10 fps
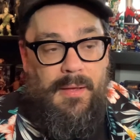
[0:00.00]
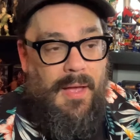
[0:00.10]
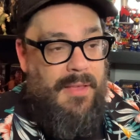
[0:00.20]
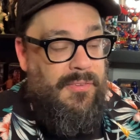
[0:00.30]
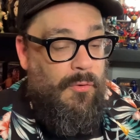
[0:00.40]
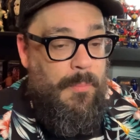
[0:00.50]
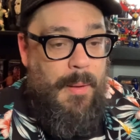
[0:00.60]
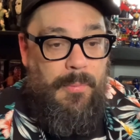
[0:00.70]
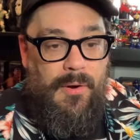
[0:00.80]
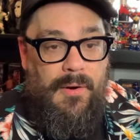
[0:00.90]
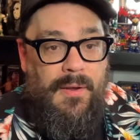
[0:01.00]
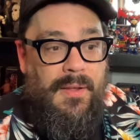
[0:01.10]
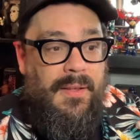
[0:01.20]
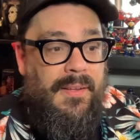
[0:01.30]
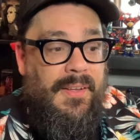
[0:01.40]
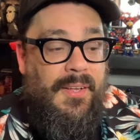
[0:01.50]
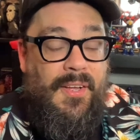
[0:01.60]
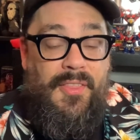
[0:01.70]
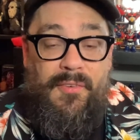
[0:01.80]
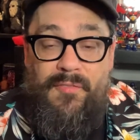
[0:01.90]
I still remember
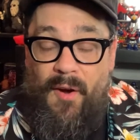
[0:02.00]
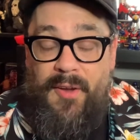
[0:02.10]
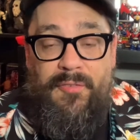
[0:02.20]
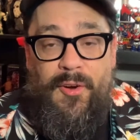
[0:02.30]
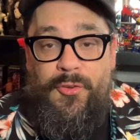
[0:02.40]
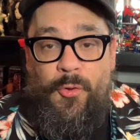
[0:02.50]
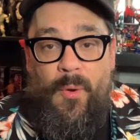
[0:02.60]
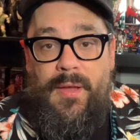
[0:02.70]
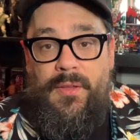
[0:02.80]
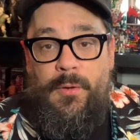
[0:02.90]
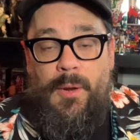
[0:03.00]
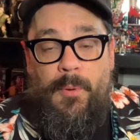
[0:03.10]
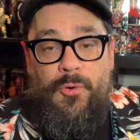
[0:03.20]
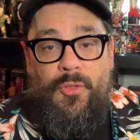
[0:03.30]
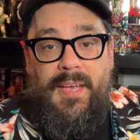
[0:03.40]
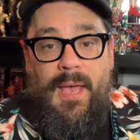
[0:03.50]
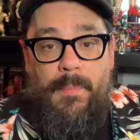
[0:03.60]
the very first toy commercial that came